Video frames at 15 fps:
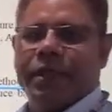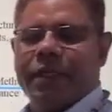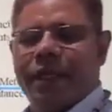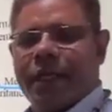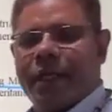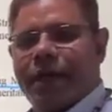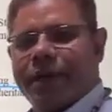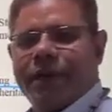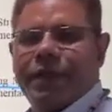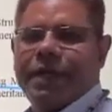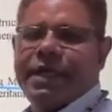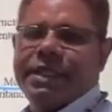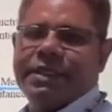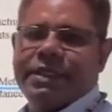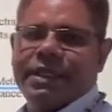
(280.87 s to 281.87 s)
that are
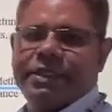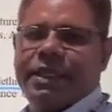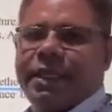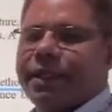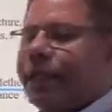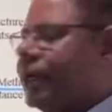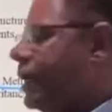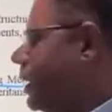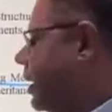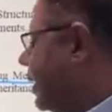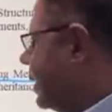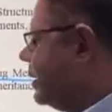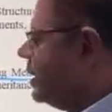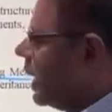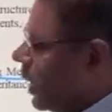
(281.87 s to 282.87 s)
discussed in the
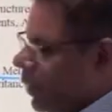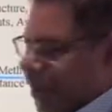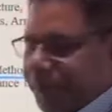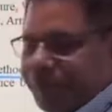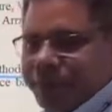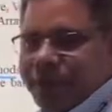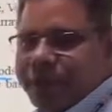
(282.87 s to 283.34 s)
Java.